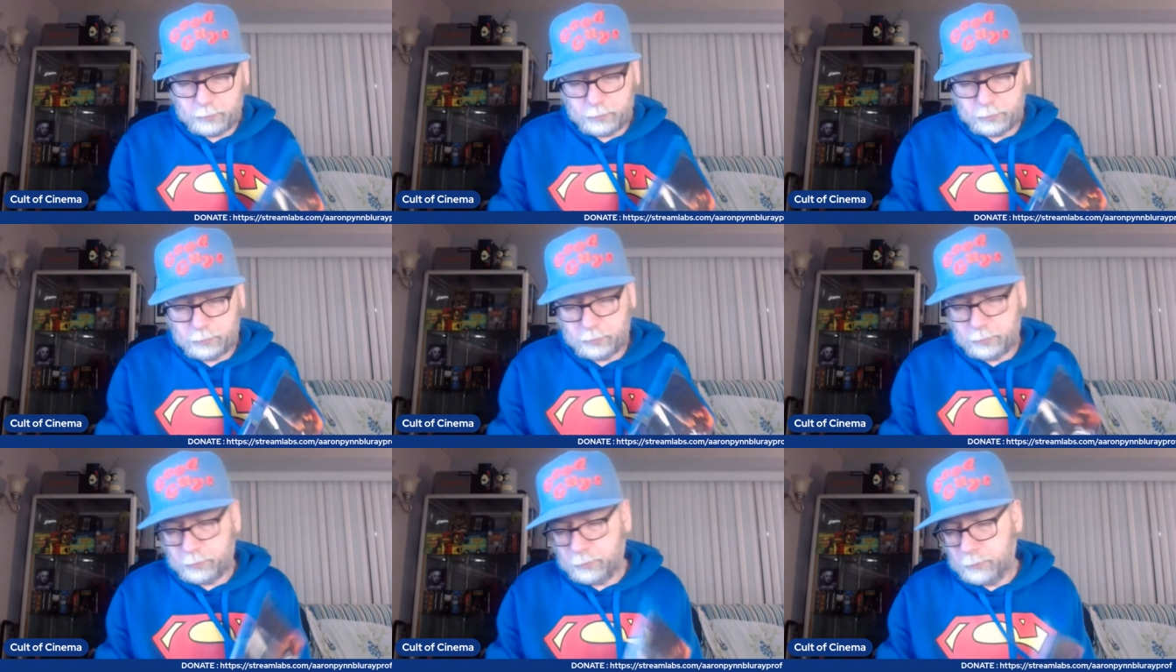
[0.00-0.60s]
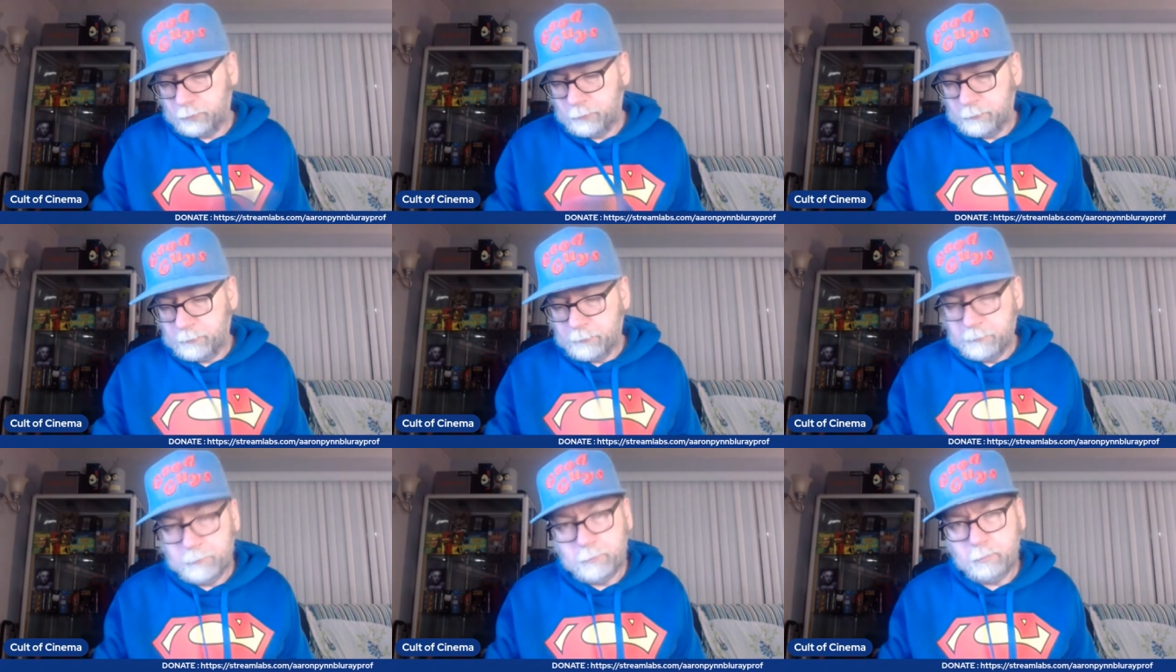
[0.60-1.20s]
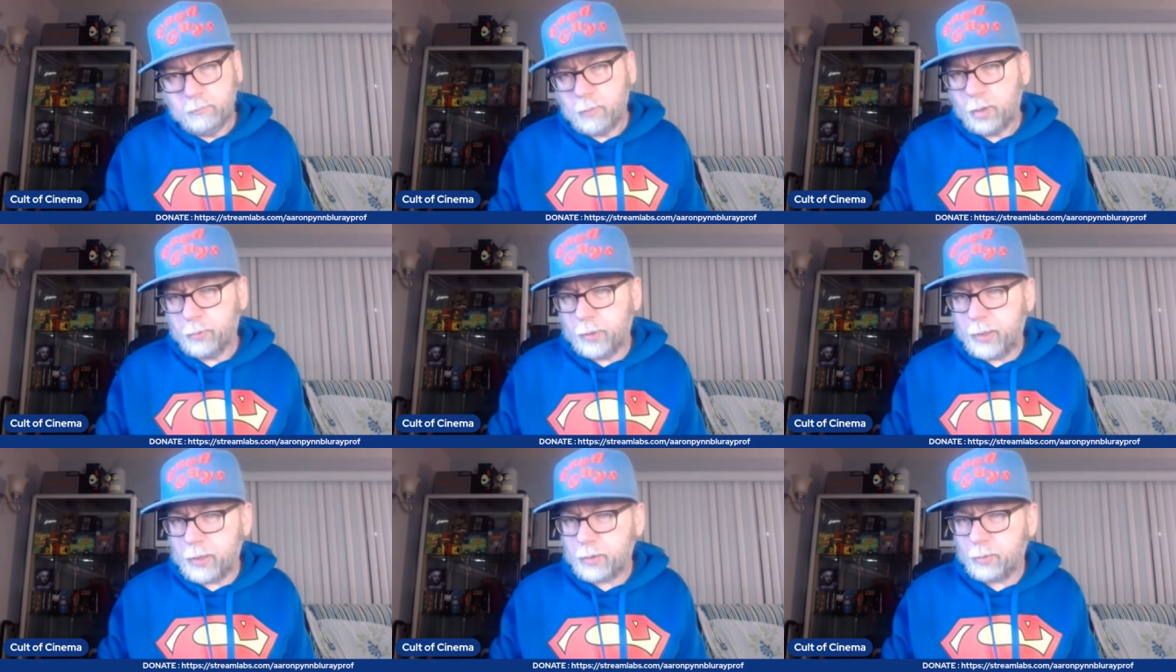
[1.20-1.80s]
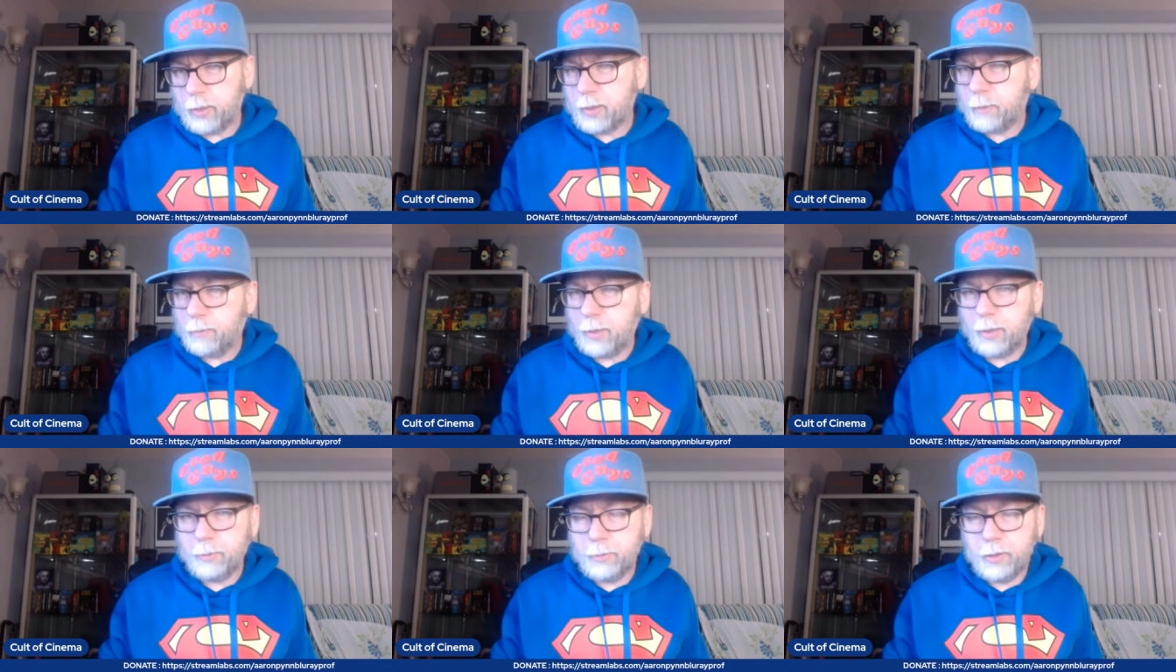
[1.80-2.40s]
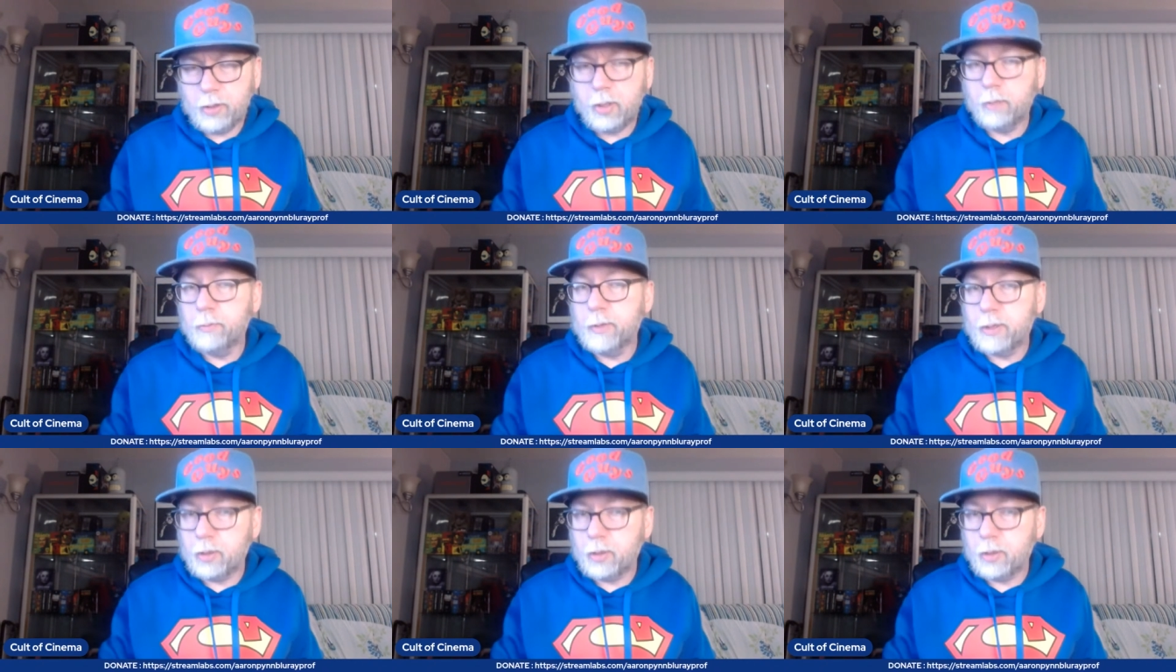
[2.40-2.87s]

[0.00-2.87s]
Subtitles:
By the way, next week I'll be